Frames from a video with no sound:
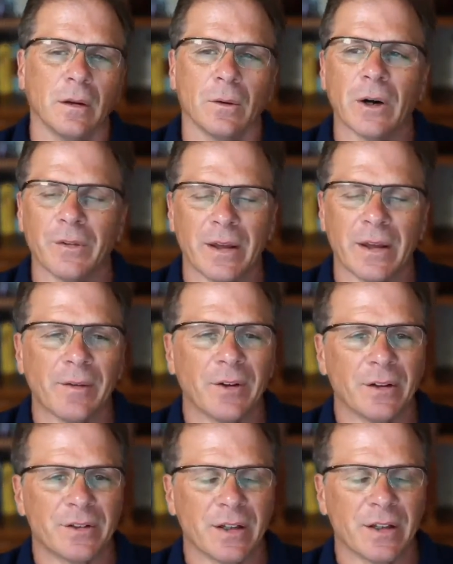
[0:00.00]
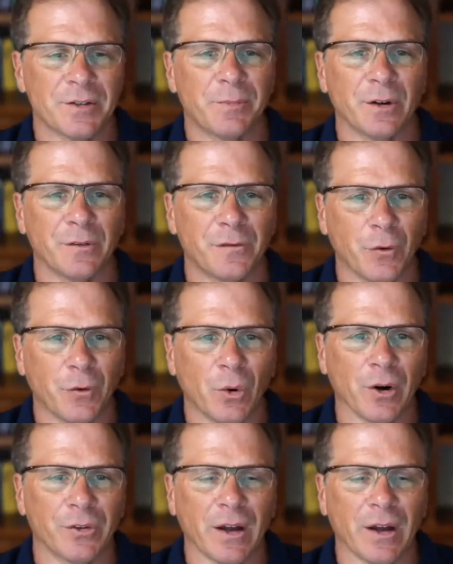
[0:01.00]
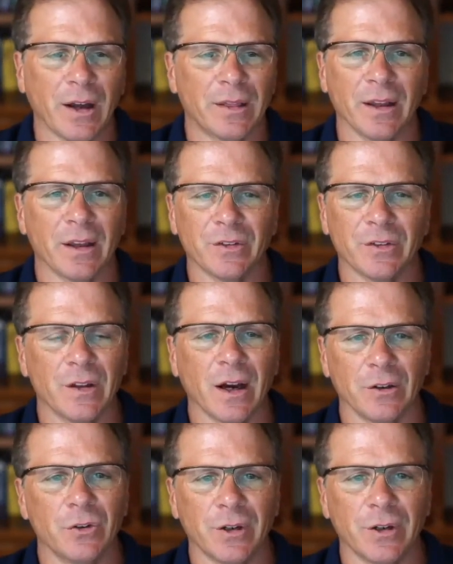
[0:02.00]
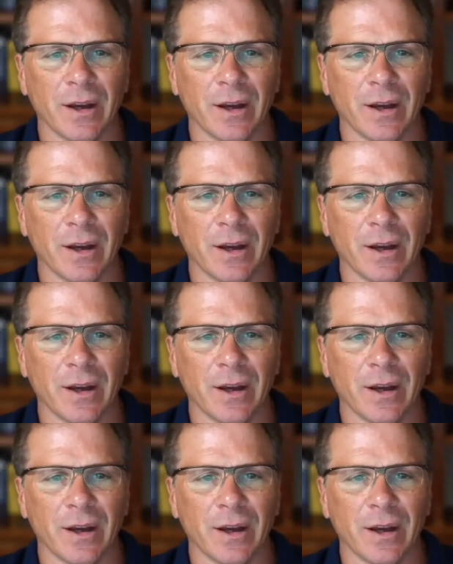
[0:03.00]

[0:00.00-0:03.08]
Well, the evidence that's put forth, I think, is not good